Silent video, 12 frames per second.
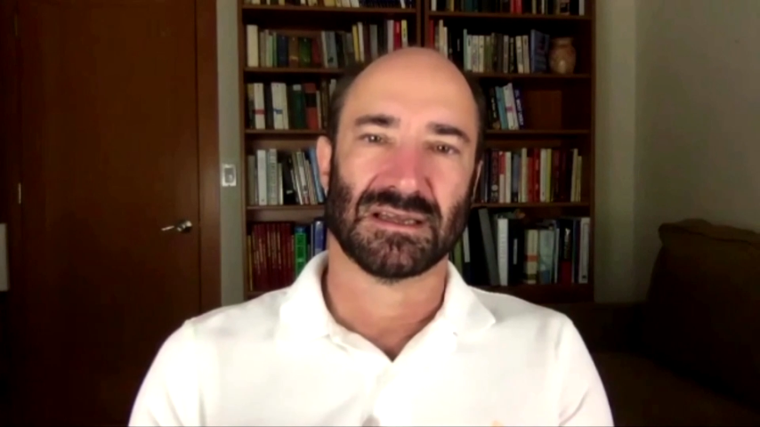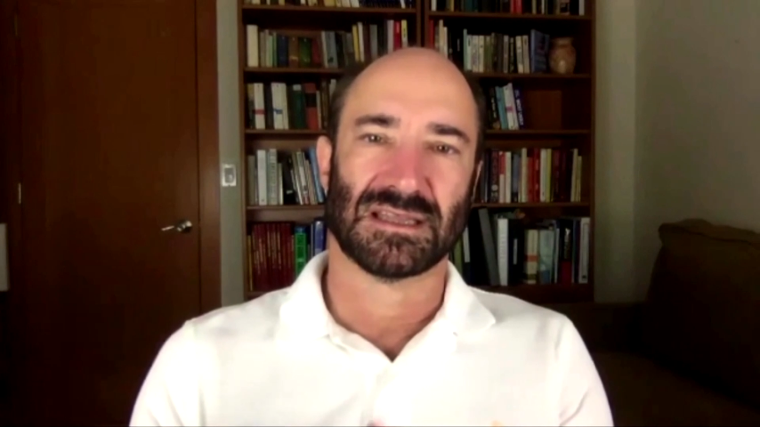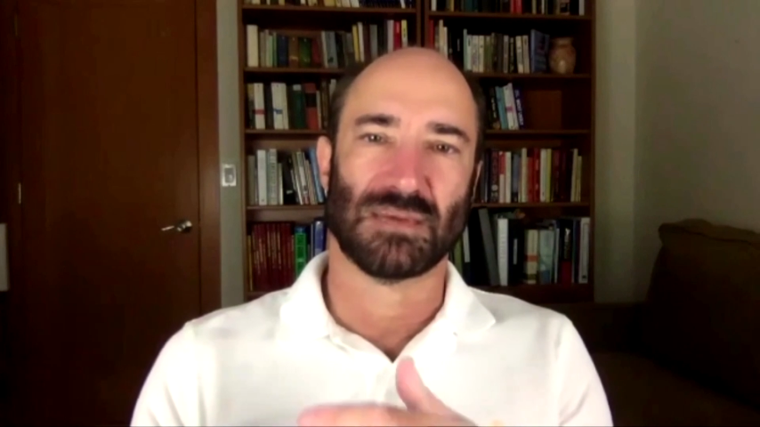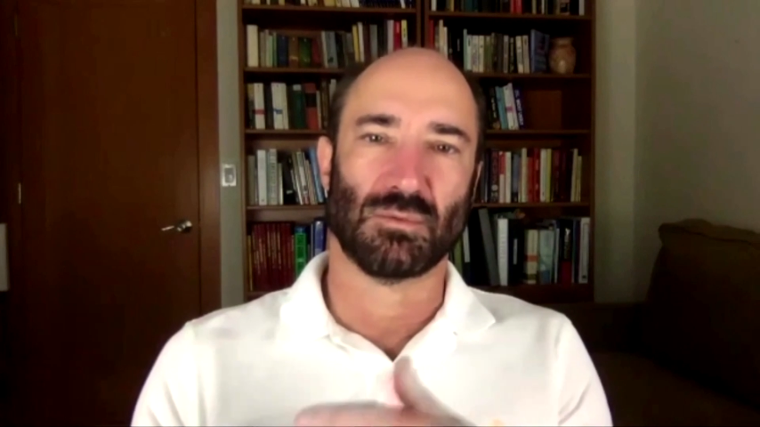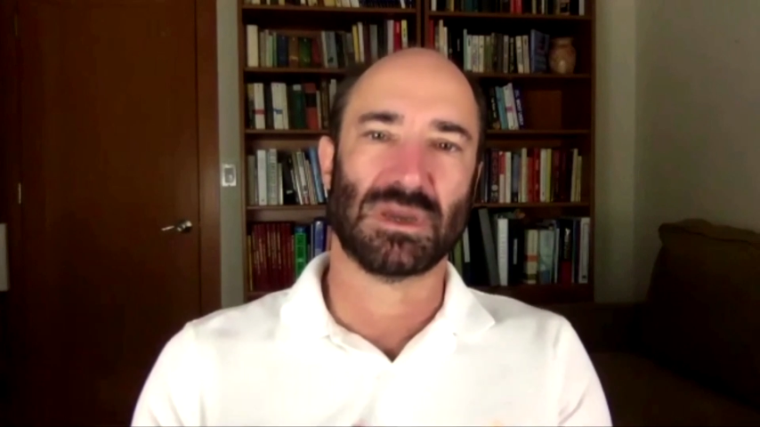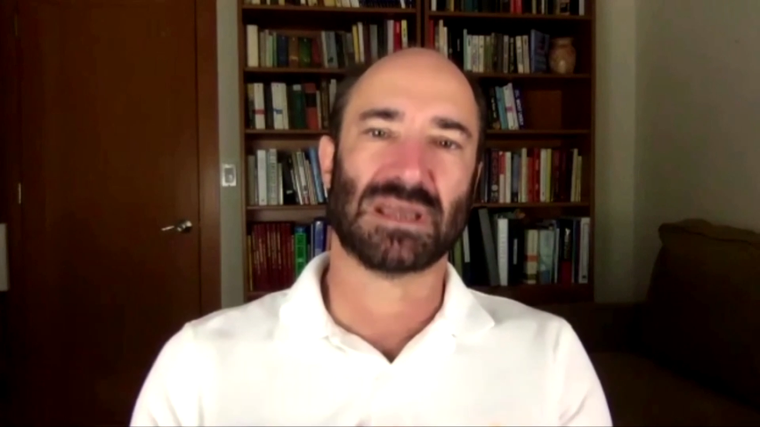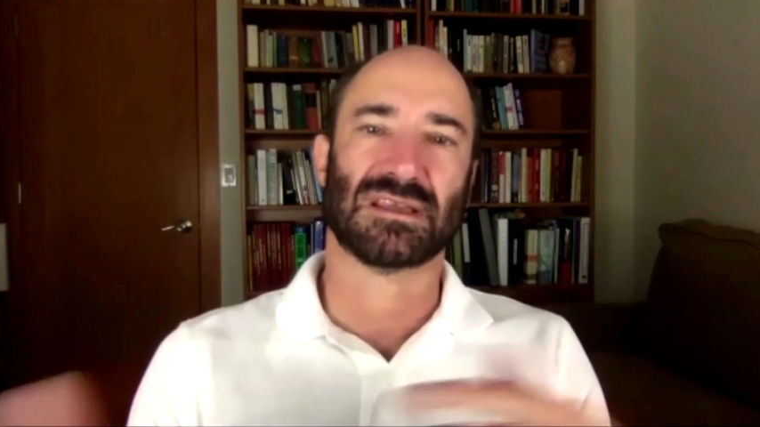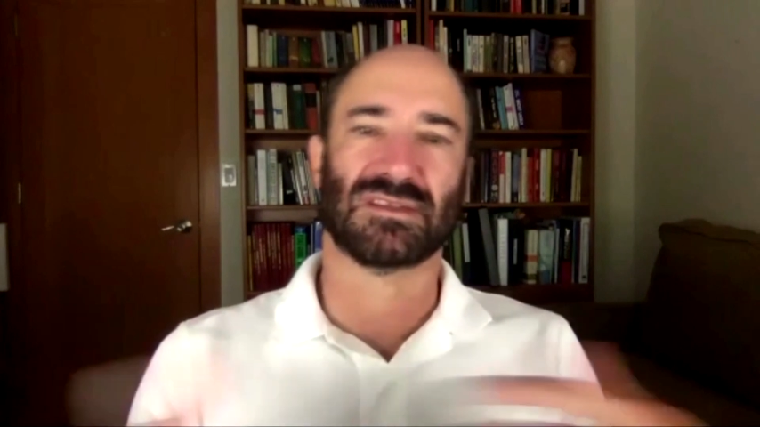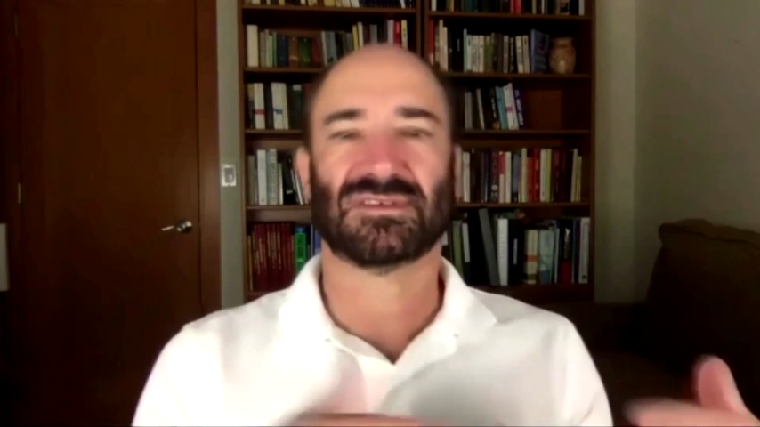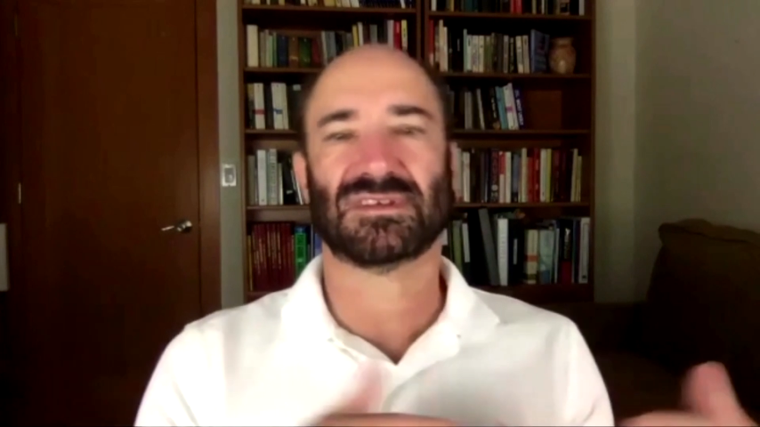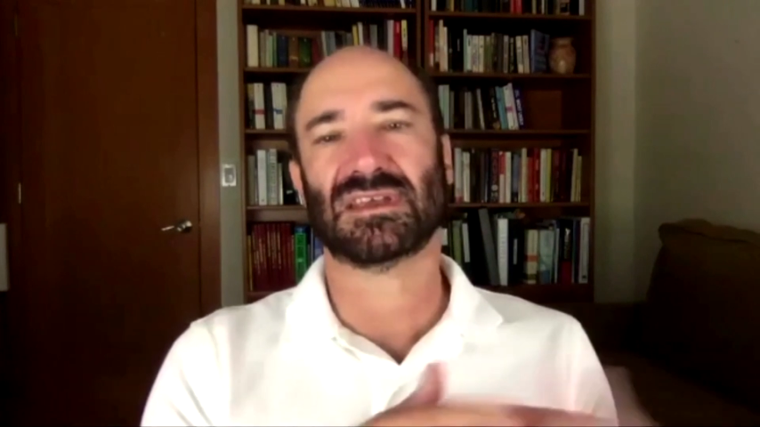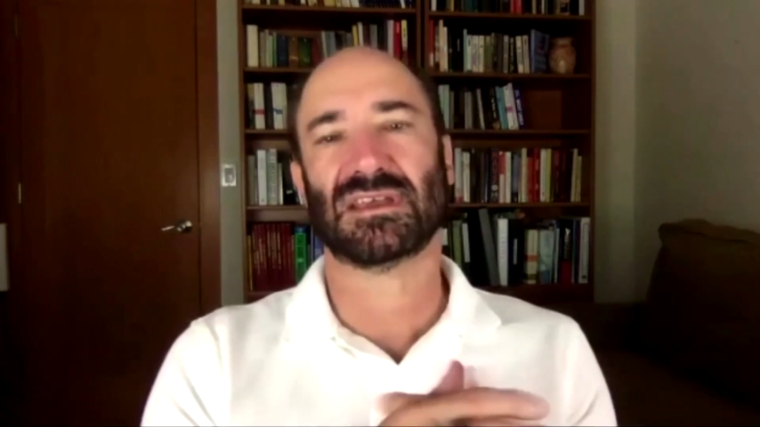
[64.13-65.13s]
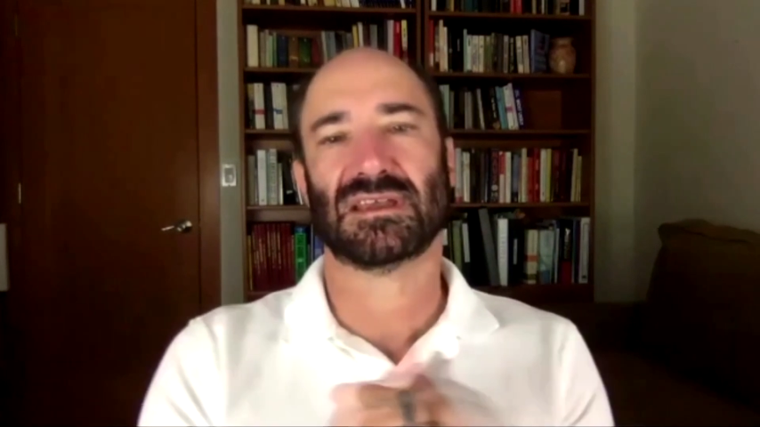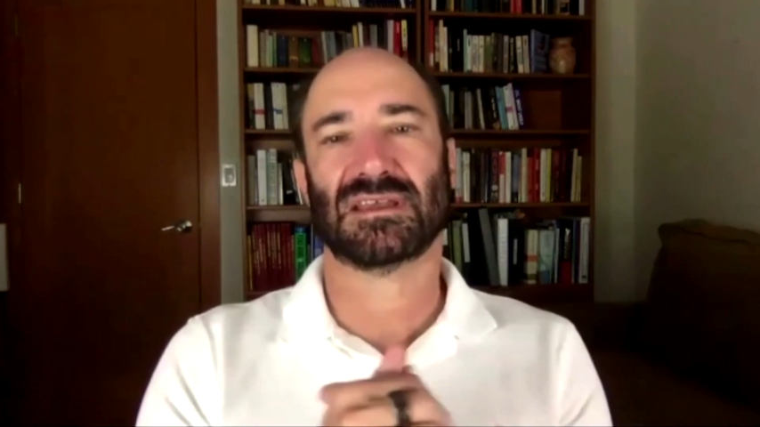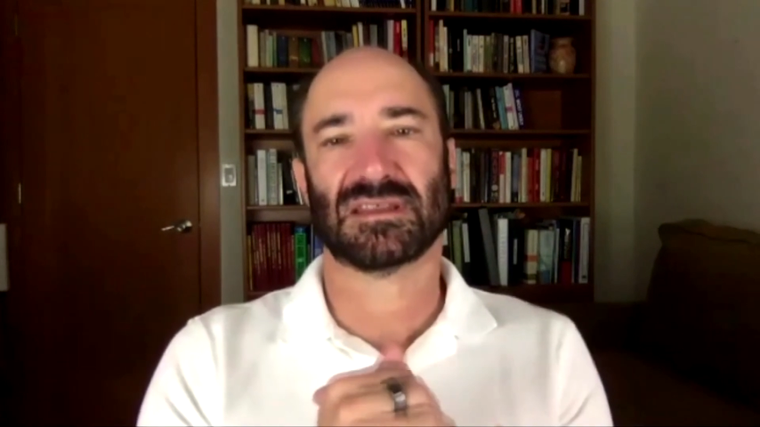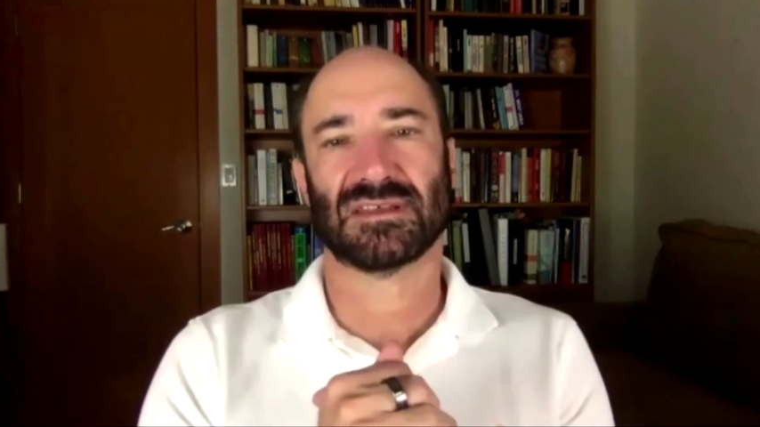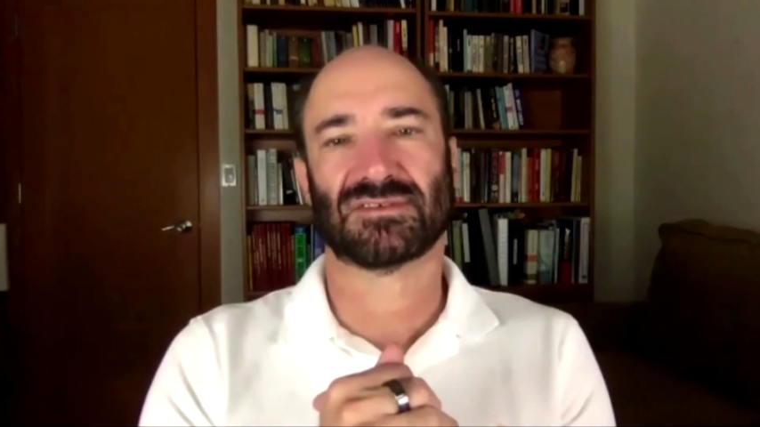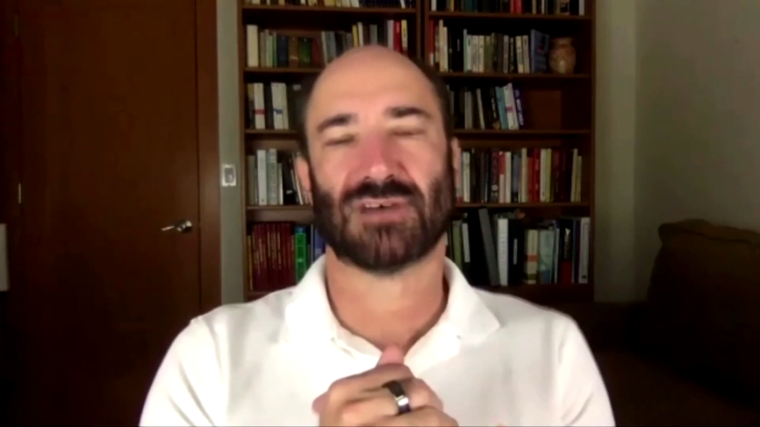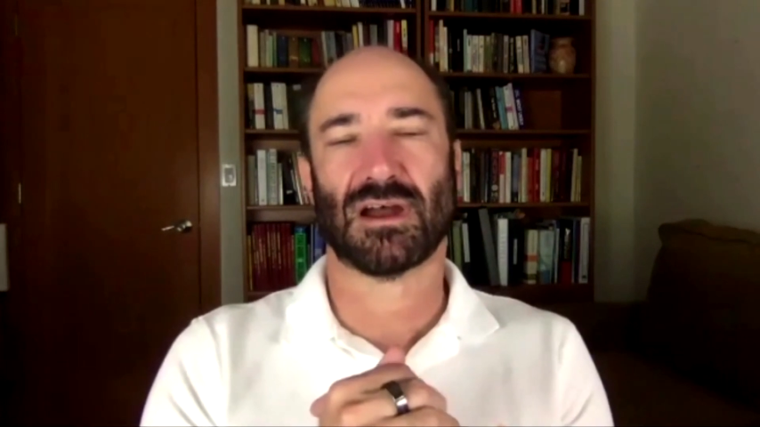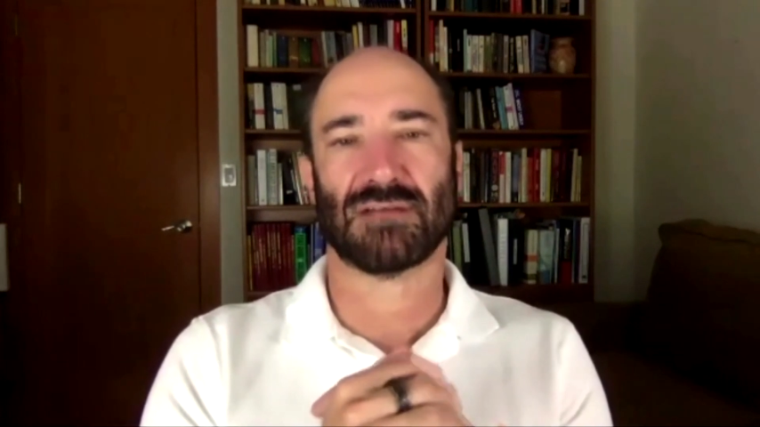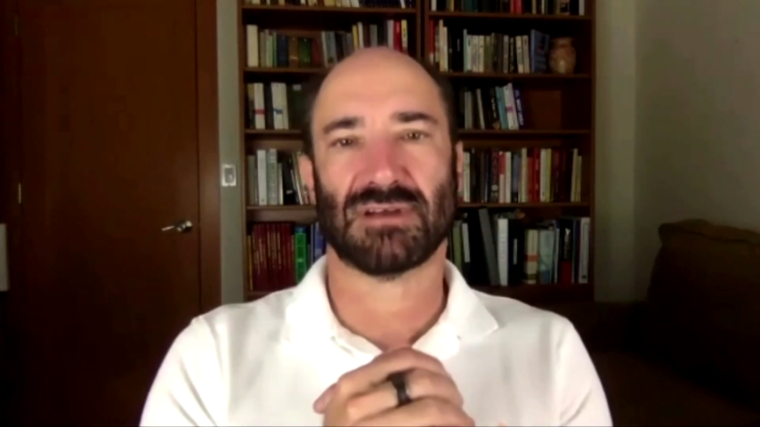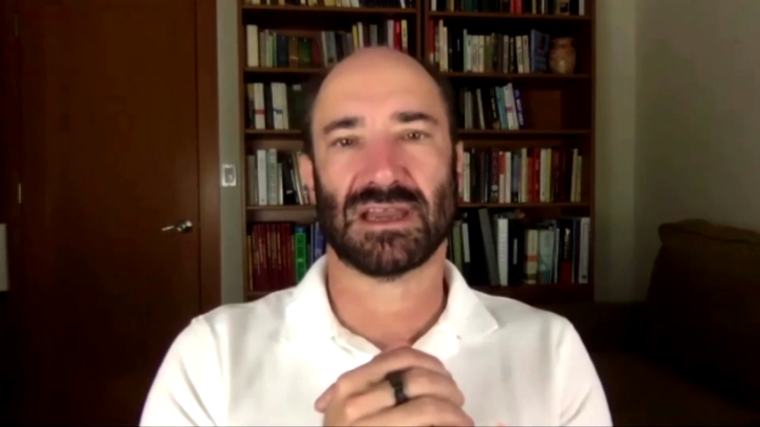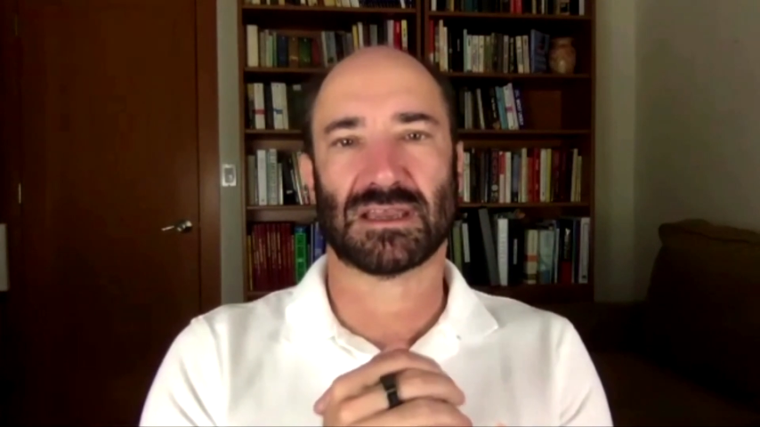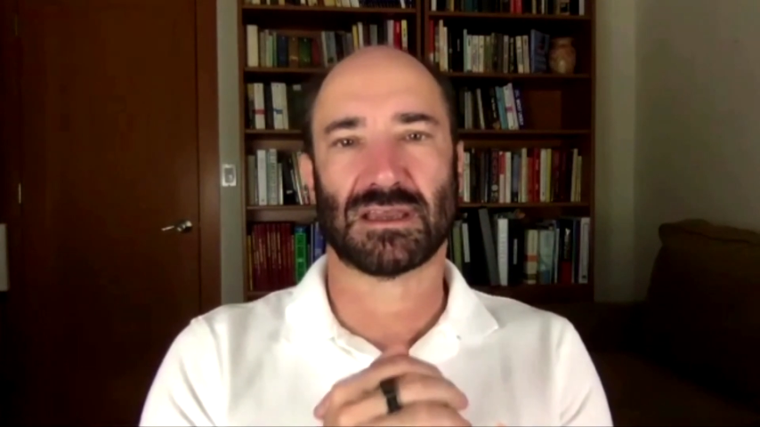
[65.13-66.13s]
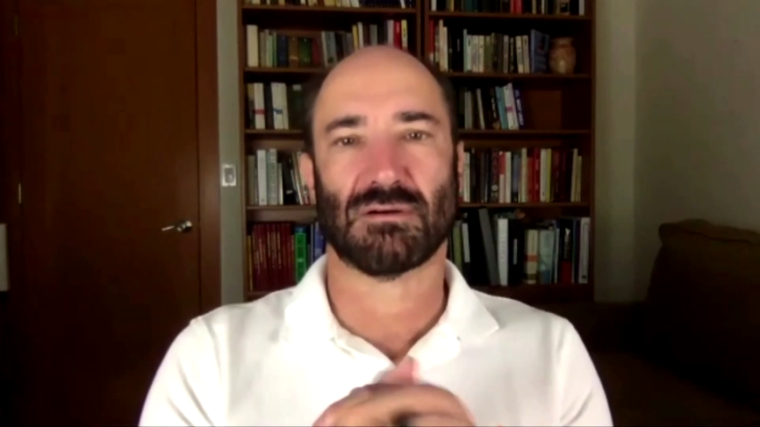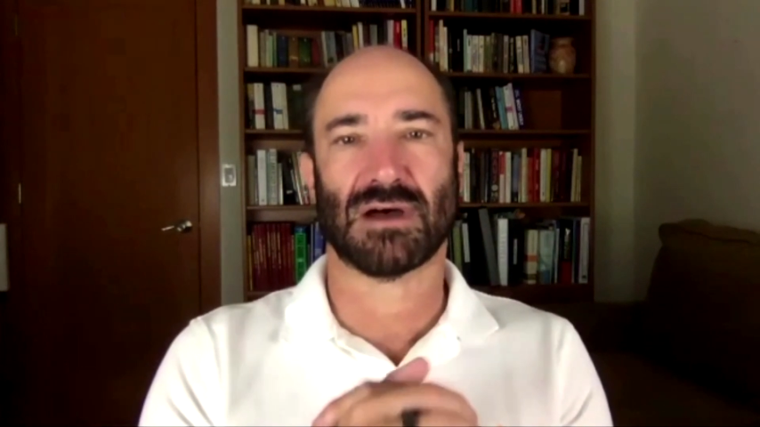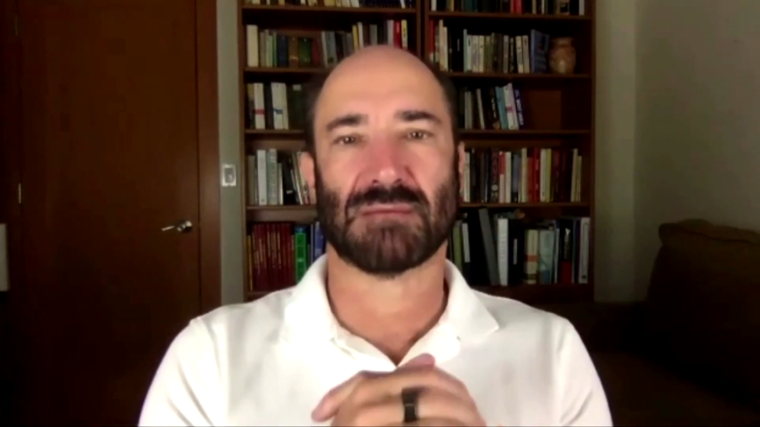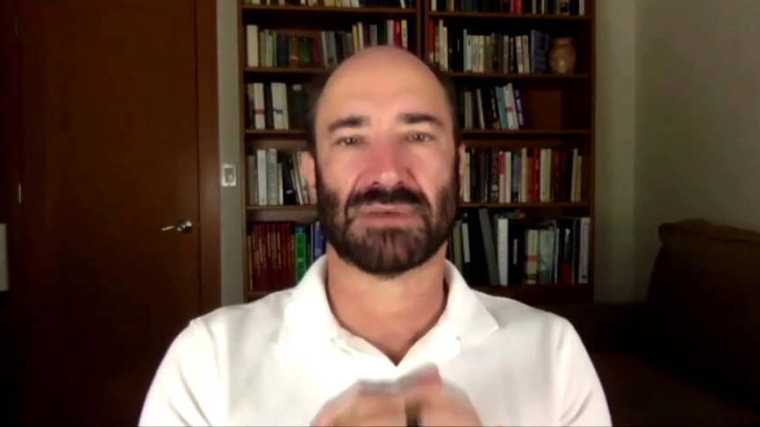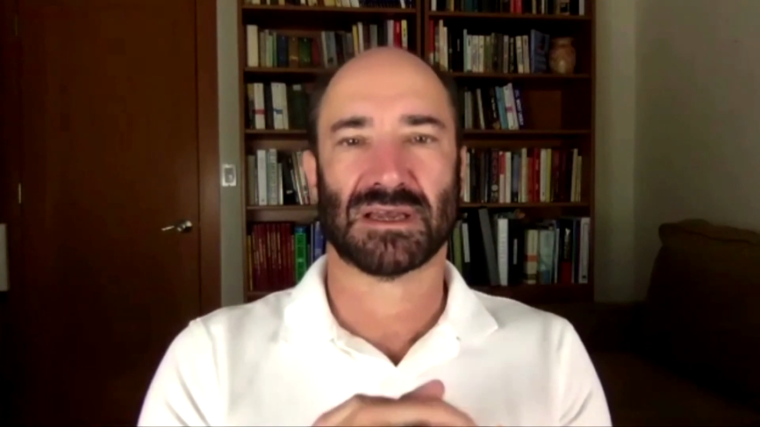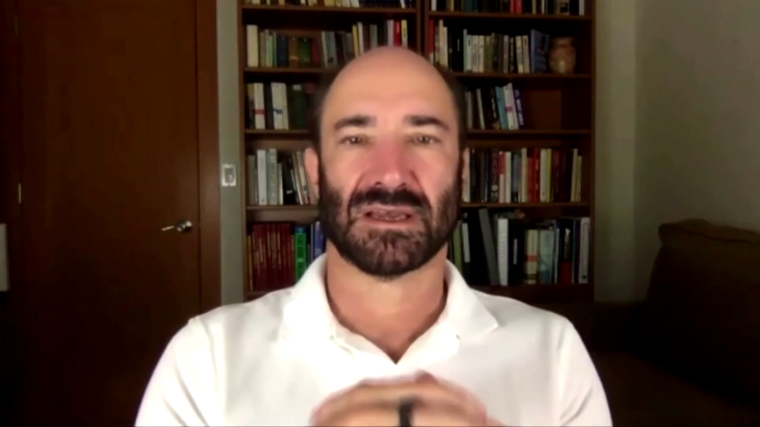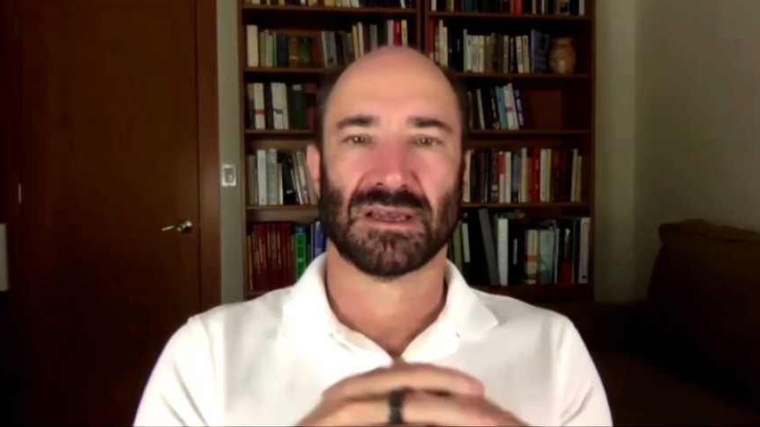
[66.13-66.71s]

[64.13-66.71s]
that we can see this heart rate go up